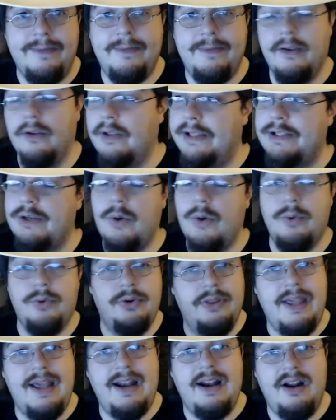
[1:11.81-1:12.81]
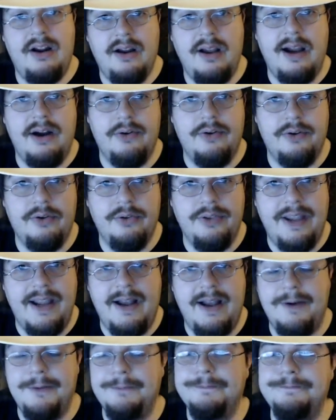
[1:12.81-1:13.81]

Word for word: So let's go to that article now.